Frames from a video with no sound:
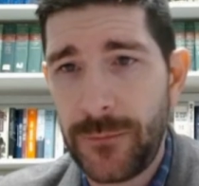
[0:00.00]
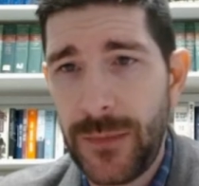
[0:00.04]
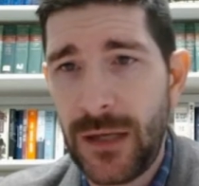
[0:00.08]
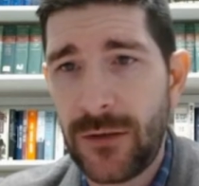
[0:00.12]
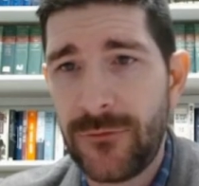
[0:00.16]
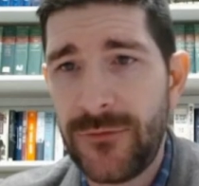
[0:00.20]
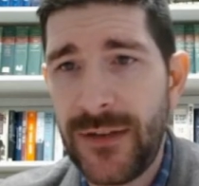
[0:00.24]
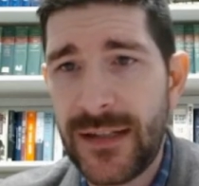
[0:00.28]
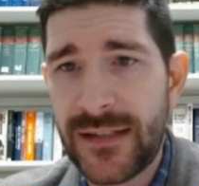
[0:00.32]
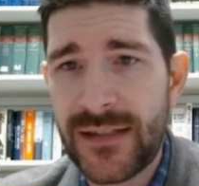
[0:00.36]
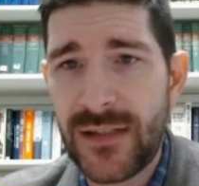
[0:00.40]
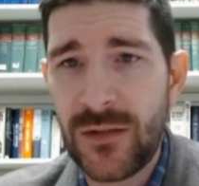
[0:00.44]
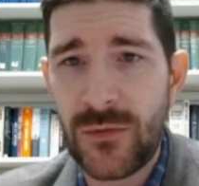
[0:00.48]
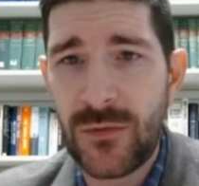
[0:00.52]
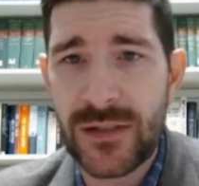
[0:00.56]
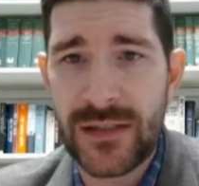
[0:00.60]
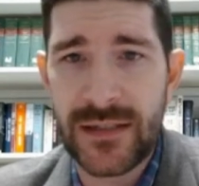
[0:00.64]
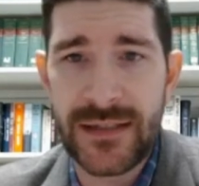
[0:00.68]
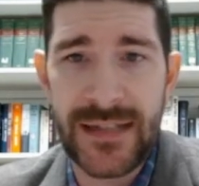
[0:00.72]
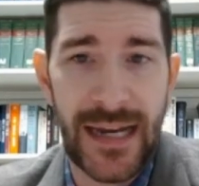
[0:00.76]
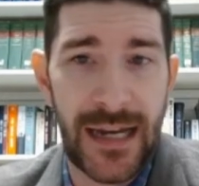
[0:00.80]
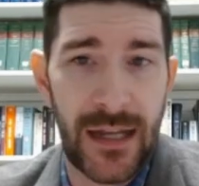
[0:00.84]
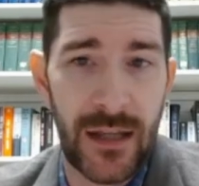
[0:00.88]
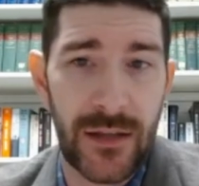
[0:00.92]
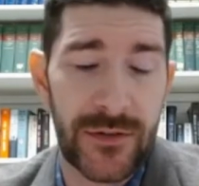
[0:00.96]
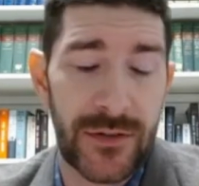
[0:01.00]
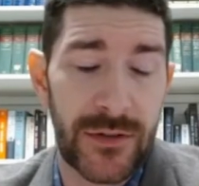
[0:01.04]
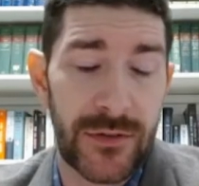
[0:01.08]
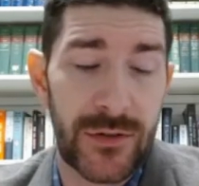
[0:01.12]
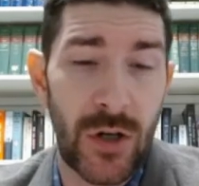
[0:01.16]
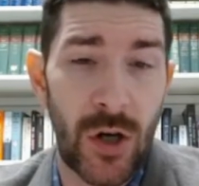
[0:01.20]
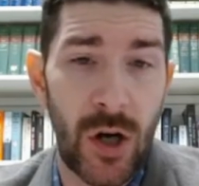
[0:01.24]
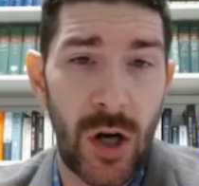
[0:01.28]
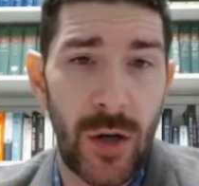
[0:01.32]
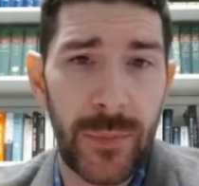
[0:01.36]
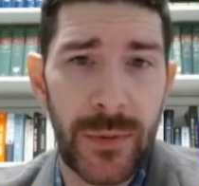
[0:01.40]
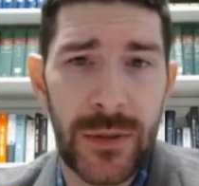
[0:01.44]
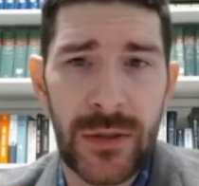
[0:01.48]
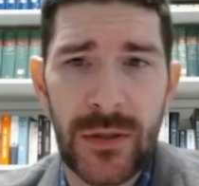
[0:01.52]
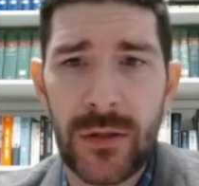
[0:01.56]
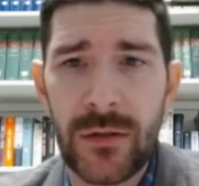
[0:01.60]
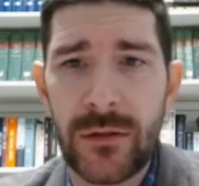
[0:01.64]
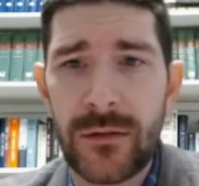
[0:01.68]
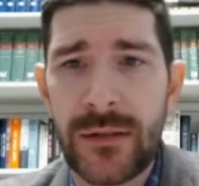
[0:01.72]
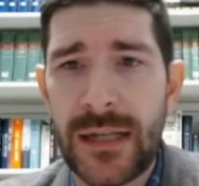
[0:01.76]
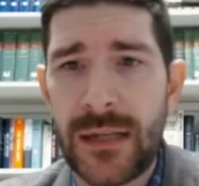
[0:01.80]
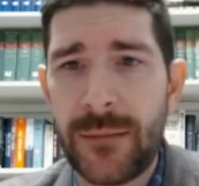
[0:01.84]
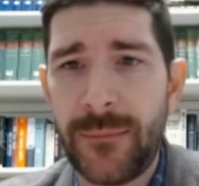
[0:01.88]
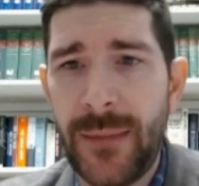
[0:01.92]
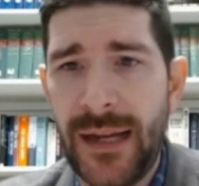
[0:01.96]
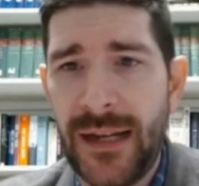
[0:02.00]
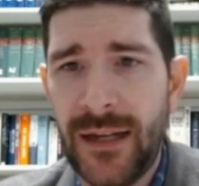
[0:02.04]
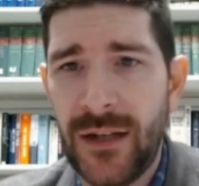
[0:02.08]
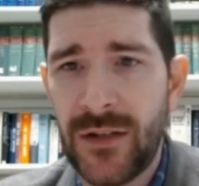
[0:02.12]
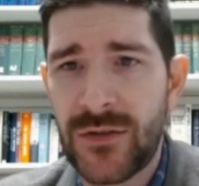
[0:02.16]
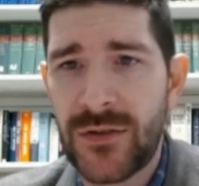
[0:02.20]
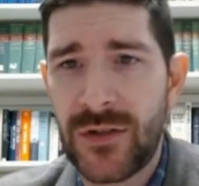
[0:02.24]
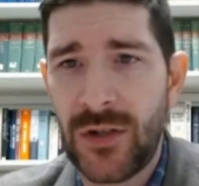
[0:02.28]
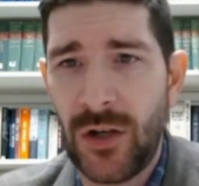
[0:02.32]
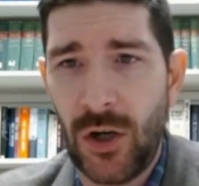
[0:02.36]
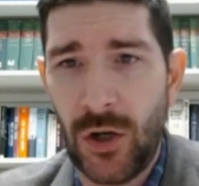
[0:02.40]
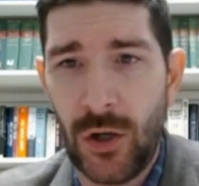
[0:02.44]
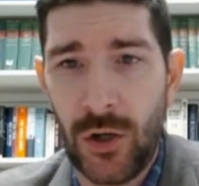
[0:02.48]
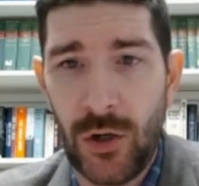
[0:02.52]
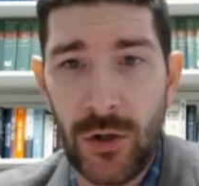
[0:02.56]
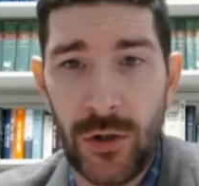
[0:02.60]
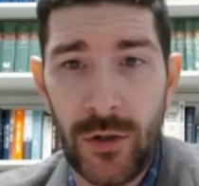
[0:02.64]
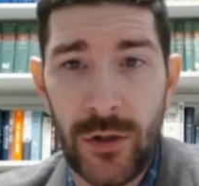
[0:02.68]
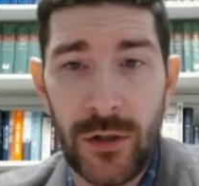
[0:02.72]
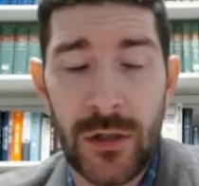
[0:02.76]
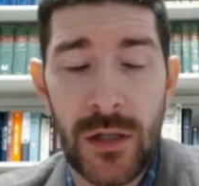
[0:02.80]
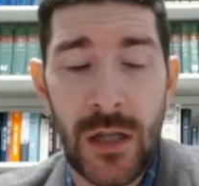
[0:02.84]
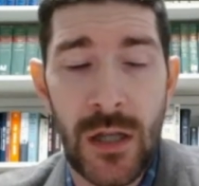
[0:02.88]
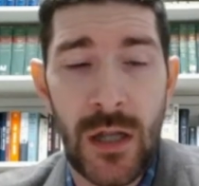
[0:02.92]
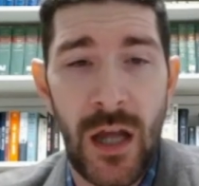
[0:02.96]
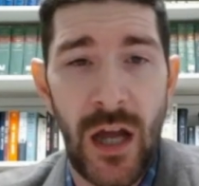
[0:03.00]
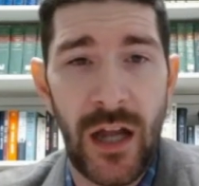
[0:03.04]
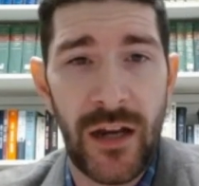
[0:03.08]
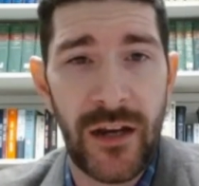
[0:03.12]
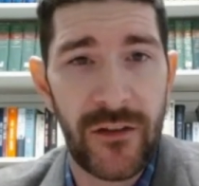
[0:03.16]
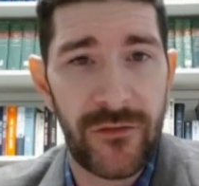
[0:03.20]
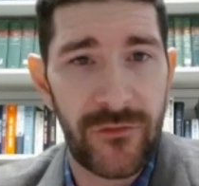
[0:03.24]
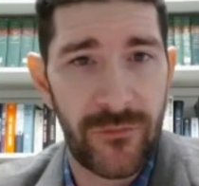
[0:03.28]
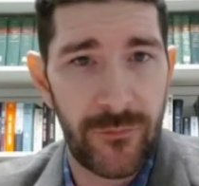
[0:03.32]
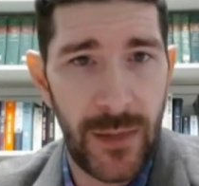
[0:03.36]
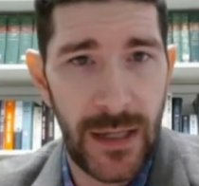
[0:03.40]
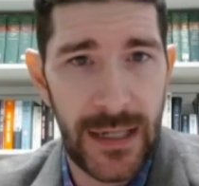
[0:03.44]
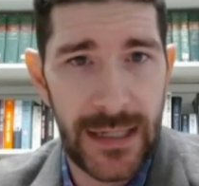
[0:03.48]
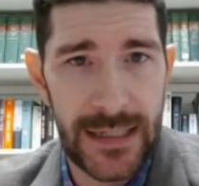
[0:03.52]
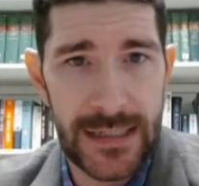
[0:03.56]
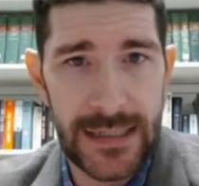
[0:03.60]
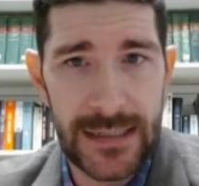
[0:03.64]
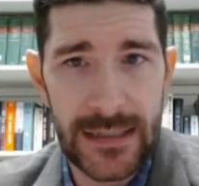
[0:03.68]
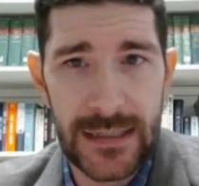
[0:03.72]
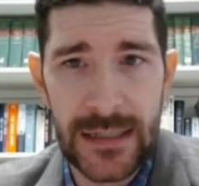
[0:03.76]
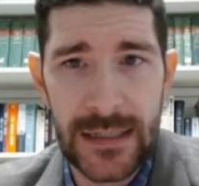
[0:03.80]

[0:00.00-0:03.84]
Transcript: Now, Vesey was a talented carpenter. He managed to earn enough money